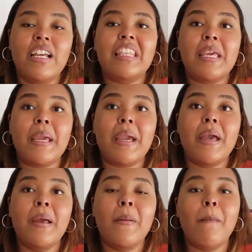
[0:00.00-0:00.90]
the
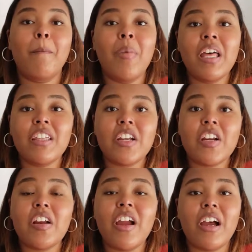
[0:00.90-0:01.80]

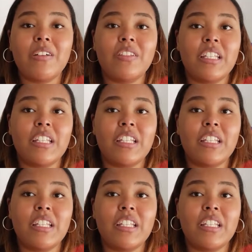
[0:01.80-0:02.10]
mother of